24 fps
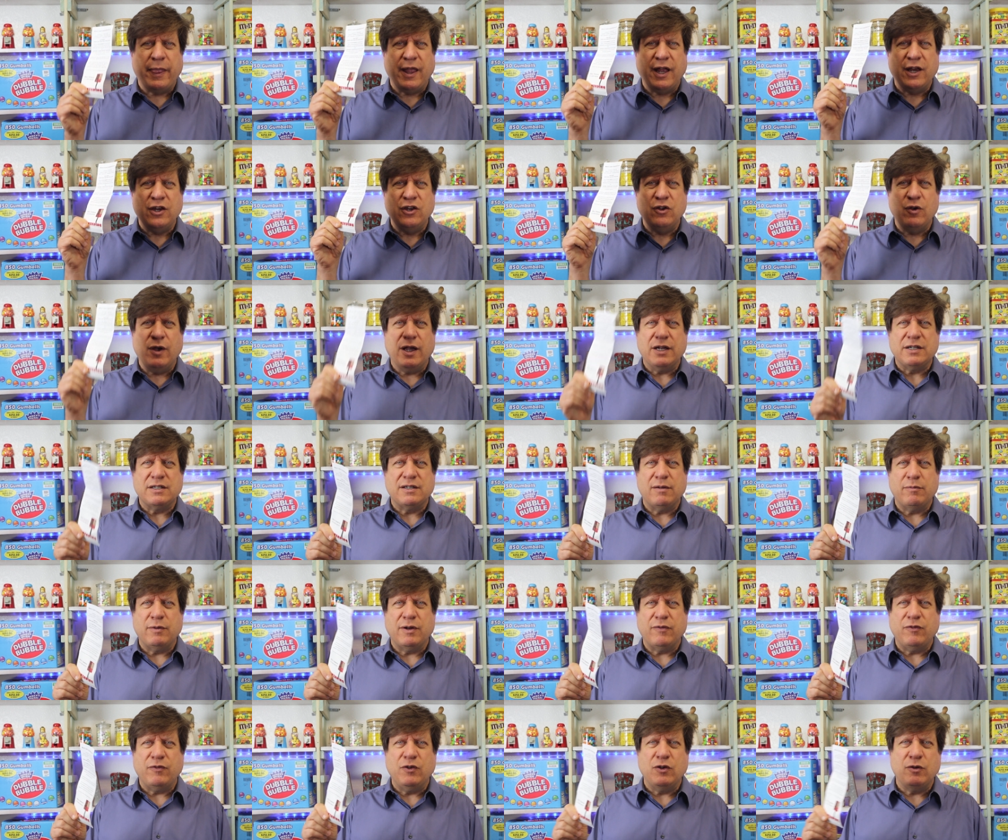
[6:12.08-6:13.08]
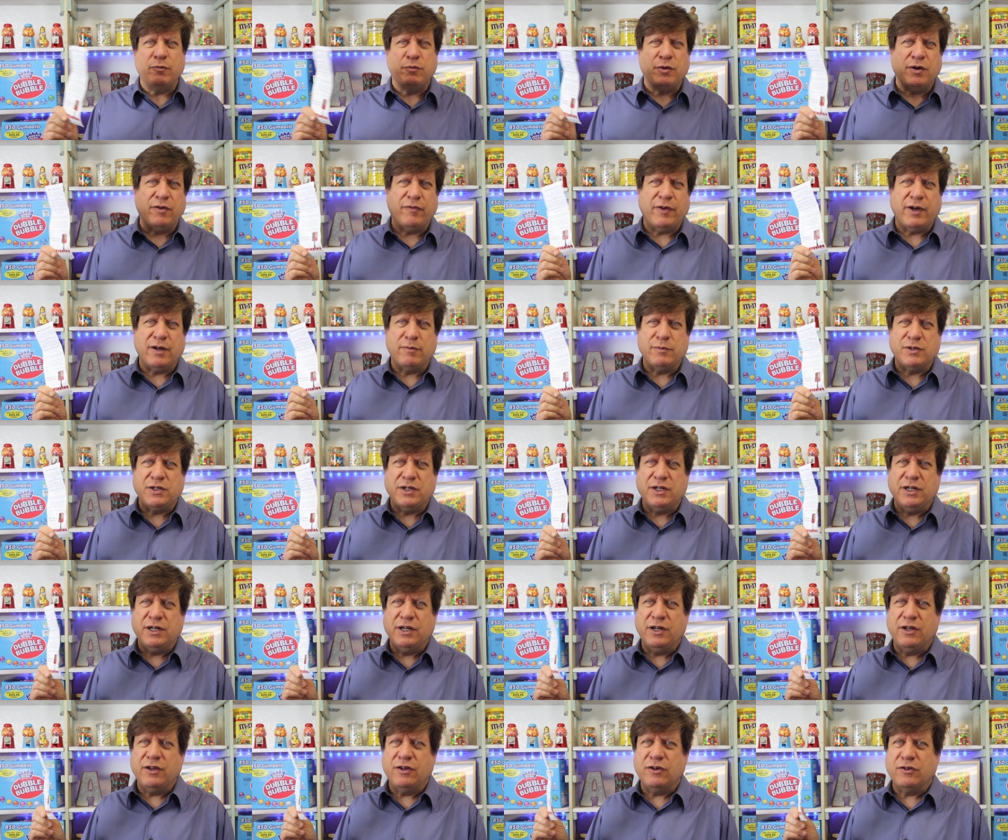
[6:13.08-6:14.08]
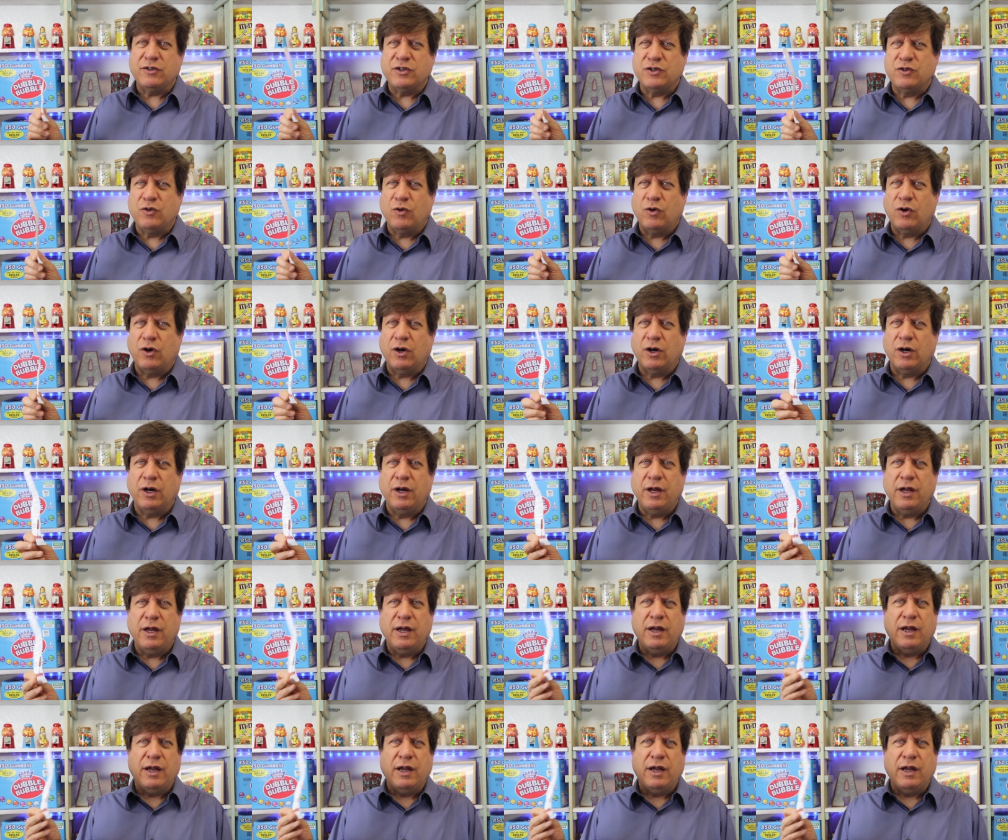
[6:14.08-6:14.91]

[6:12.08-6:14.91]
and you ask someone if you can put a vending machine in their store,